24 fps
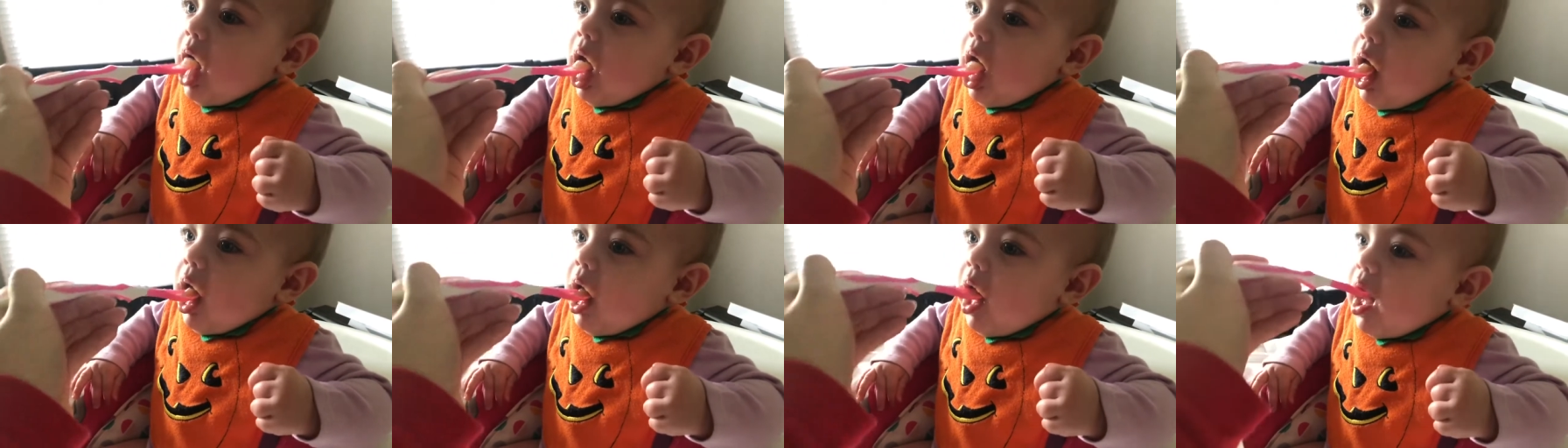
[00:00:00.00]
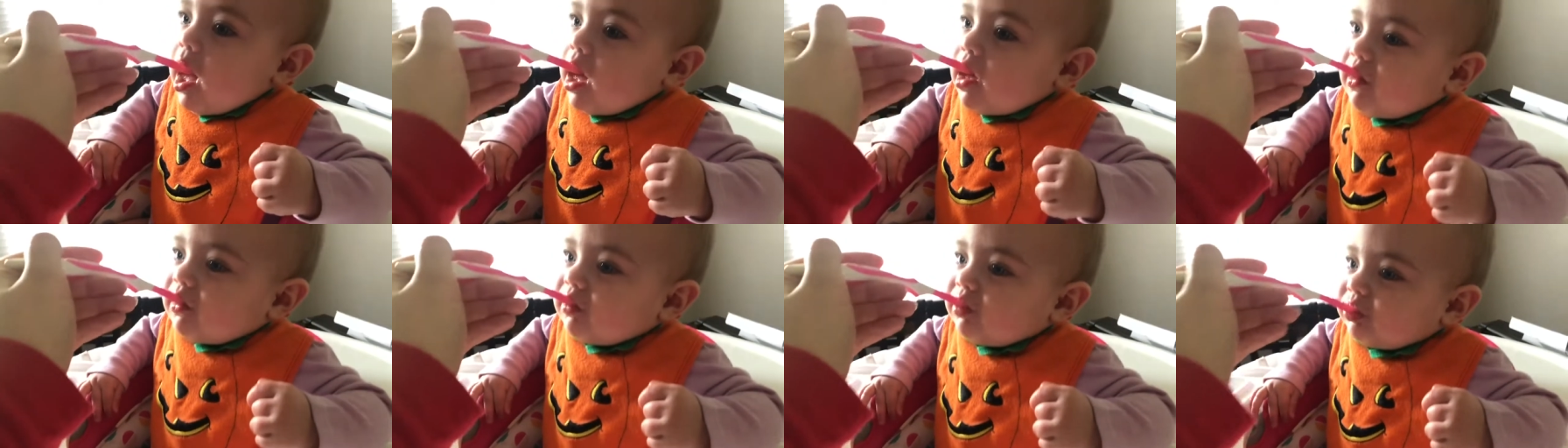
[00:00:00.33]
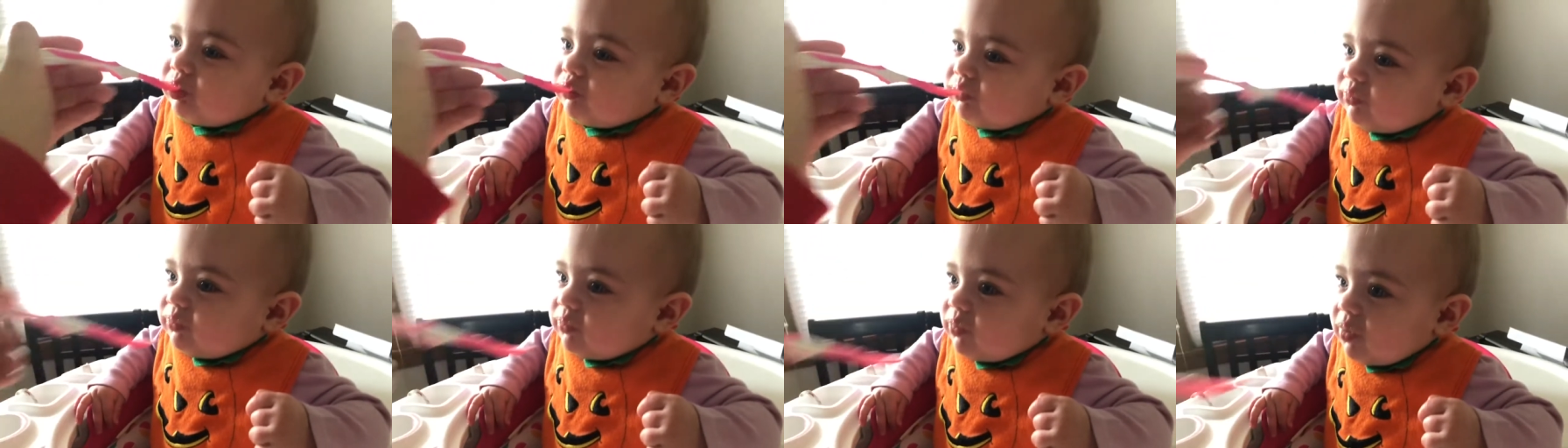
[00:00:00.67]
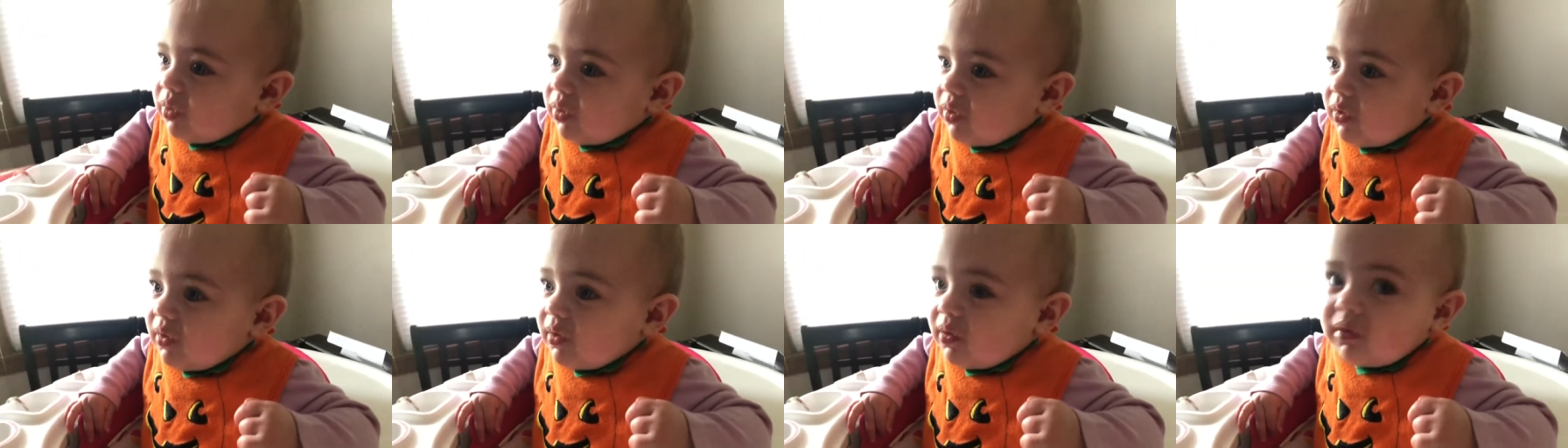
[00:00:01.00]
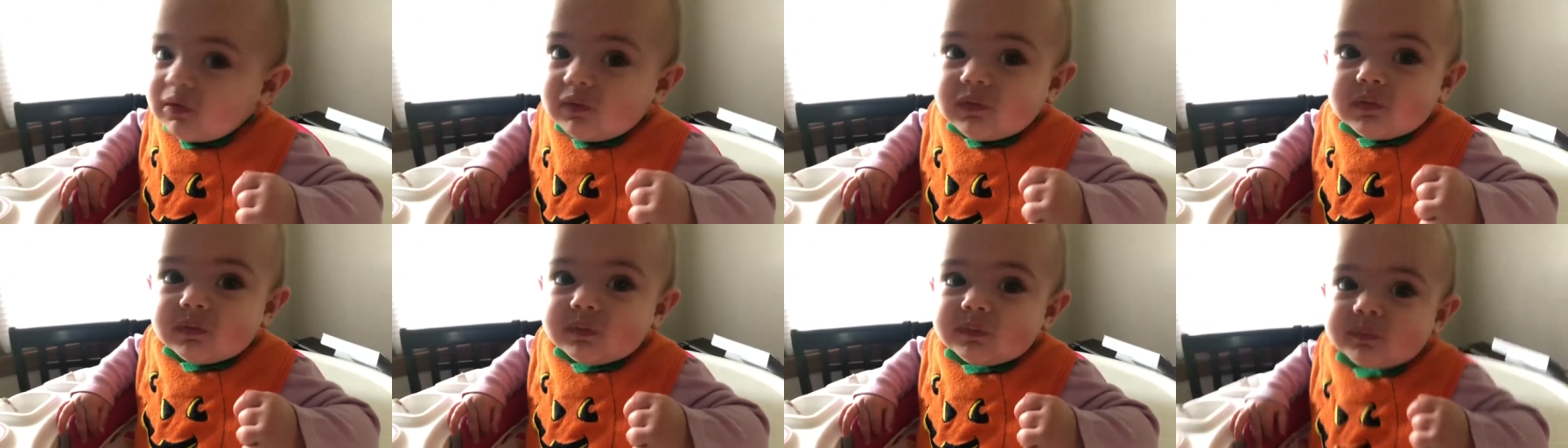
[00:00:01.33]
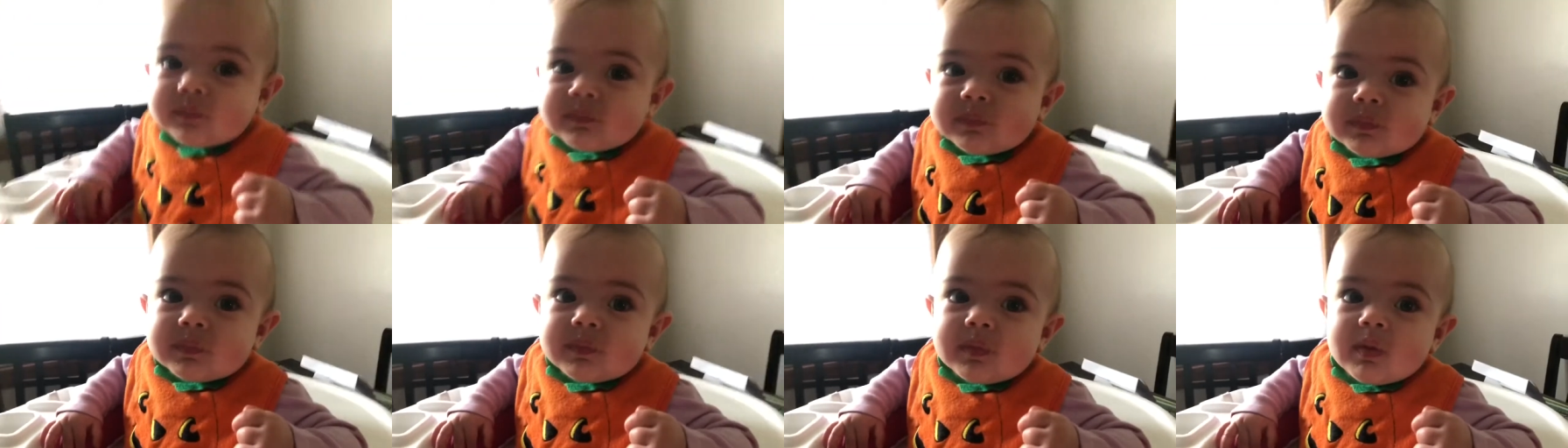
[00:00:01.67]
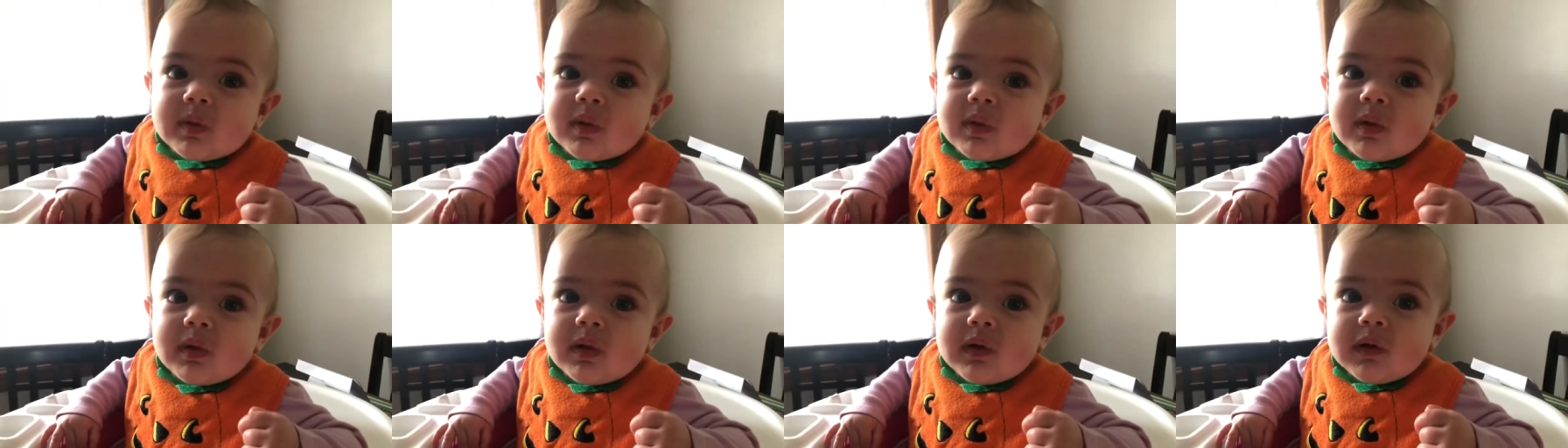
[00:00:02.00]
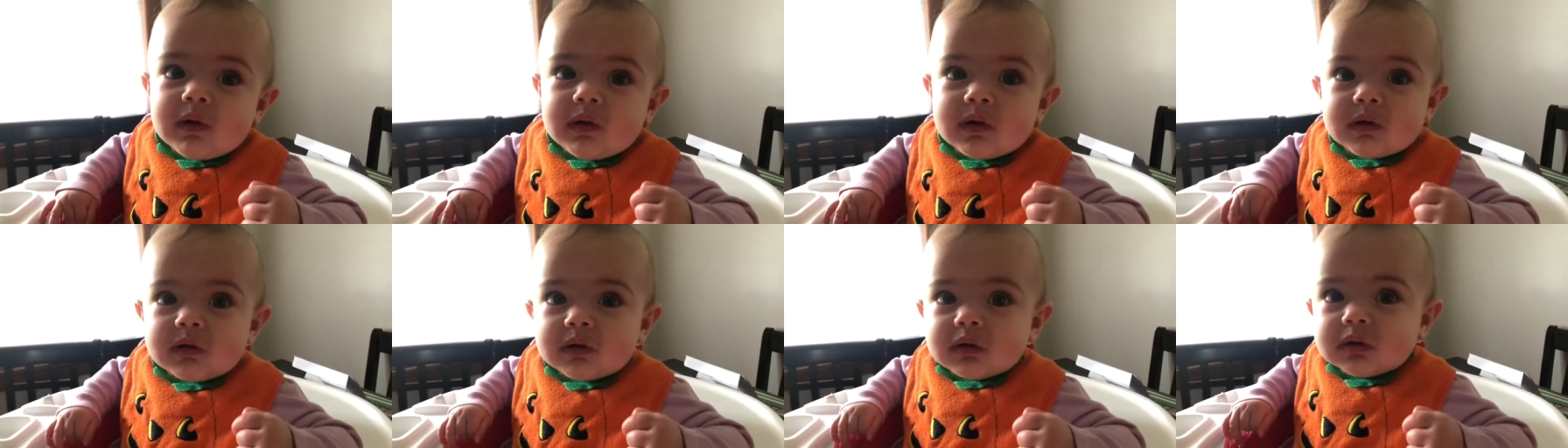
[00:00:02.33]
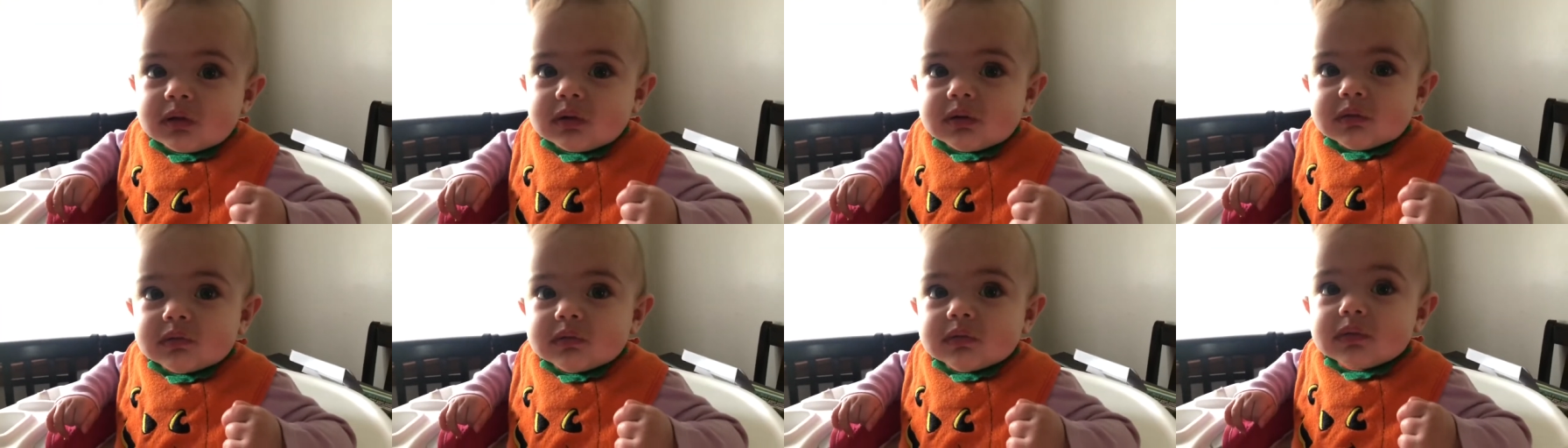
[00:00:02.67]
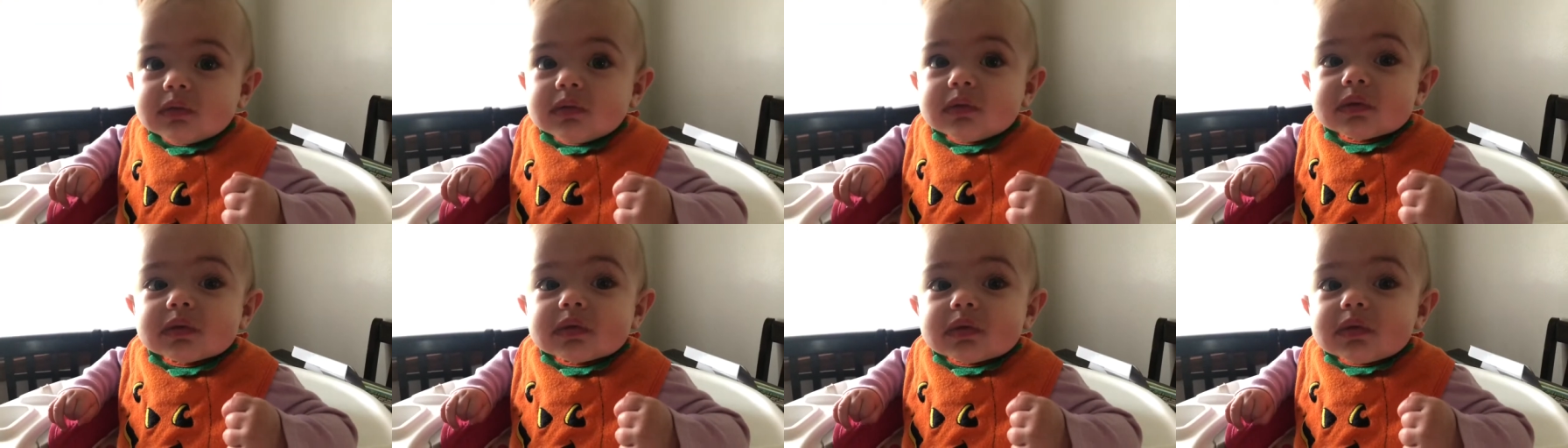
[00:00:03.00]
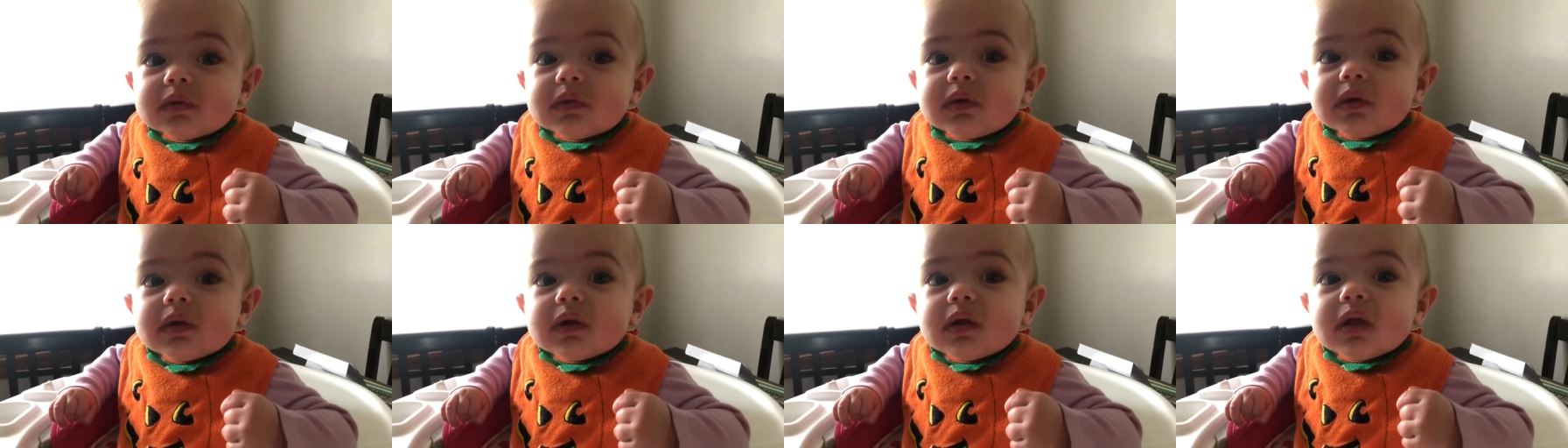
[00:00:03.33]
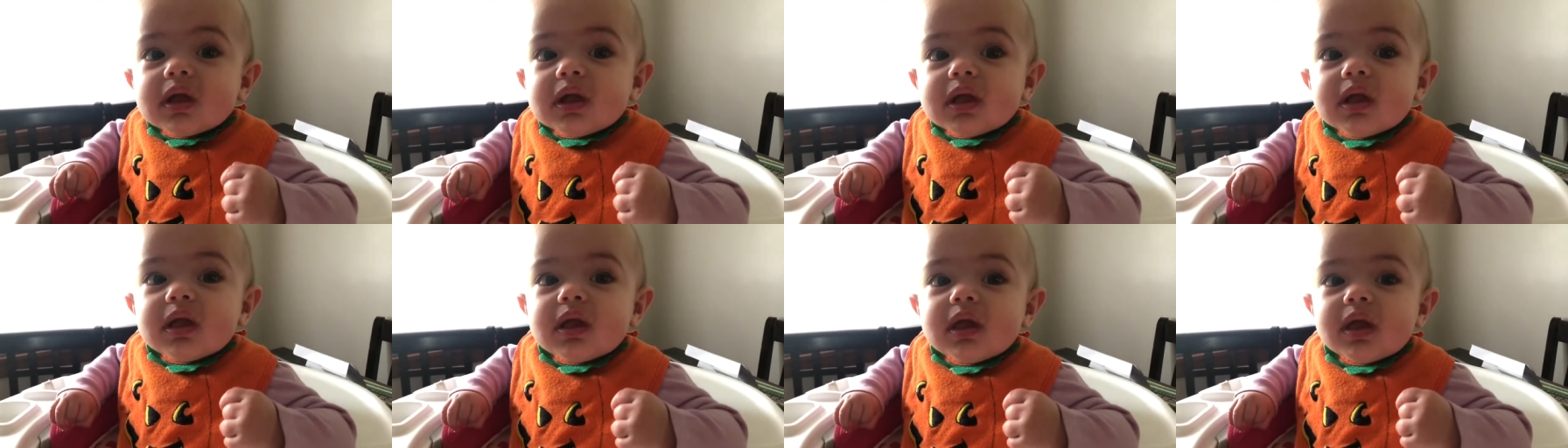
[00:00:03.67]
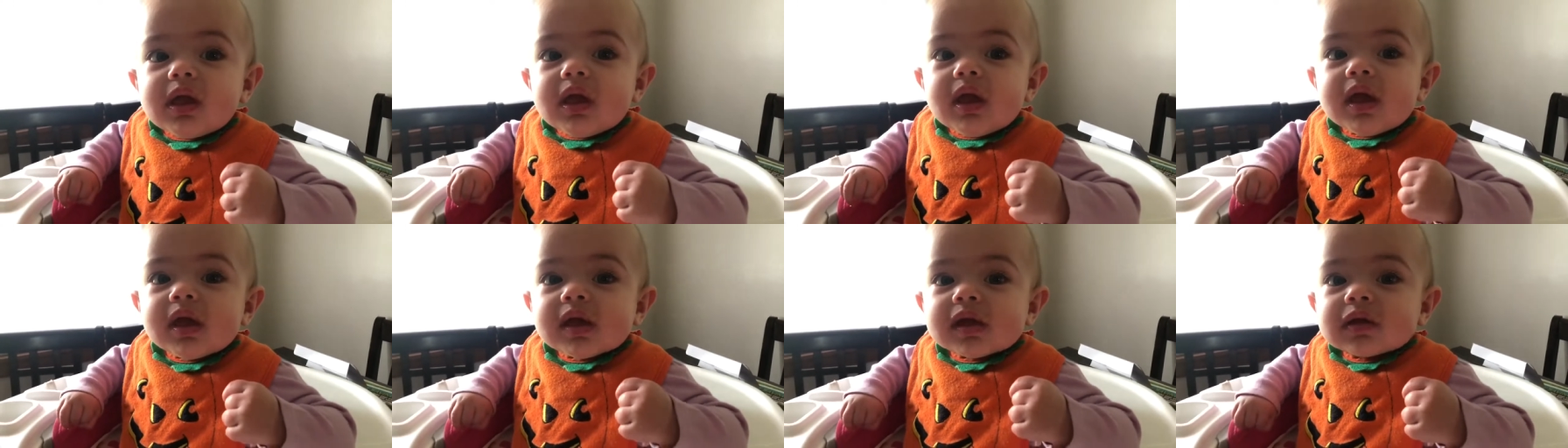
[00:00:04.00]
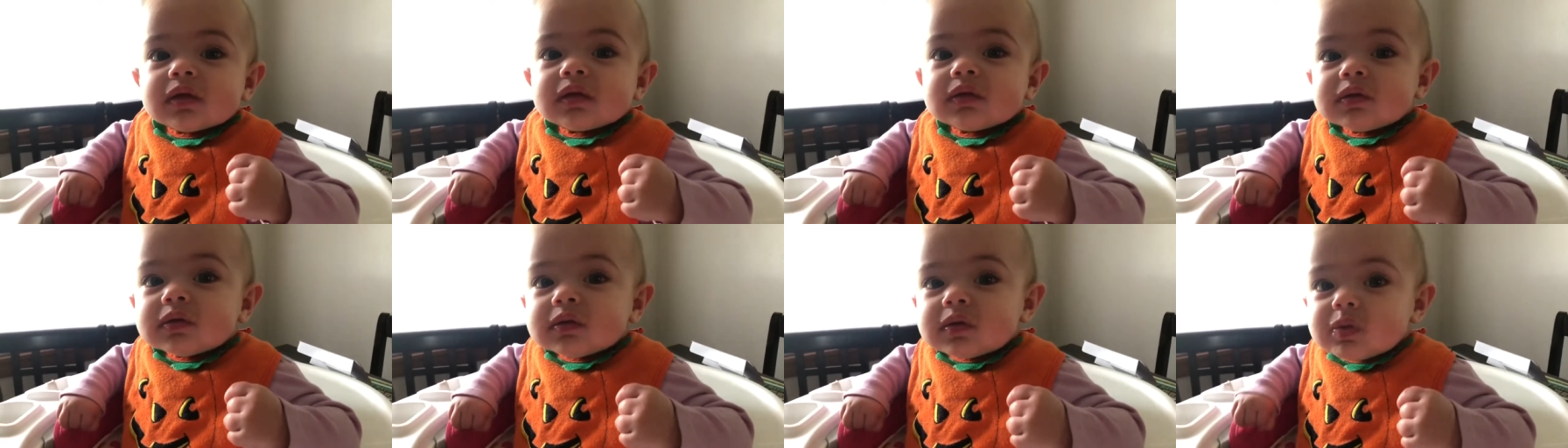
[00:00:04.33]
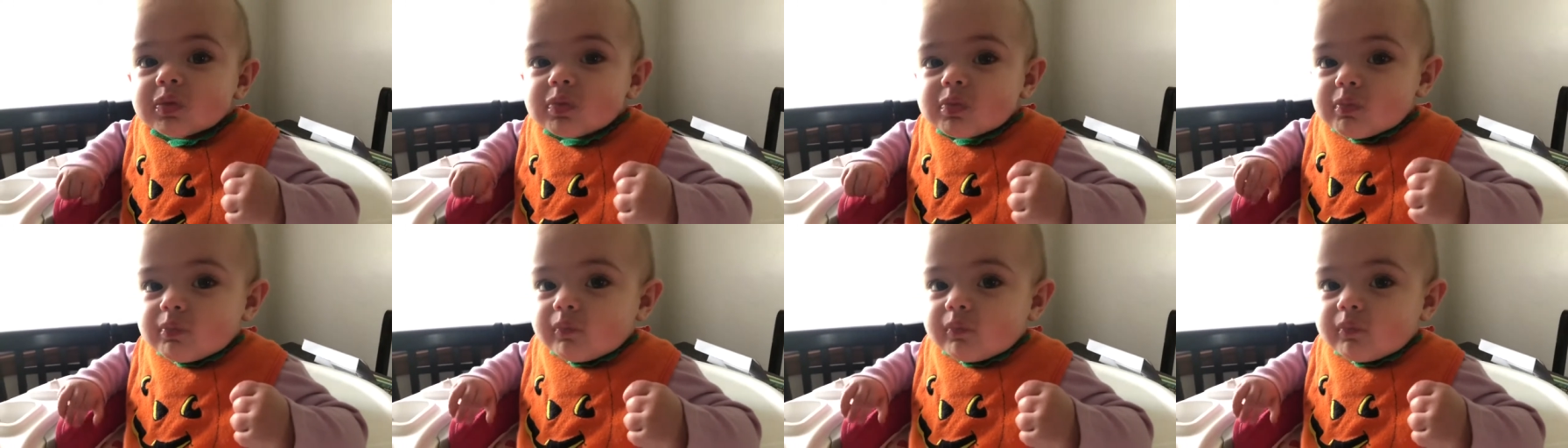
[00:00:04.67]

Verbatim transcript: Yummy? Is that good, baby? Yeah.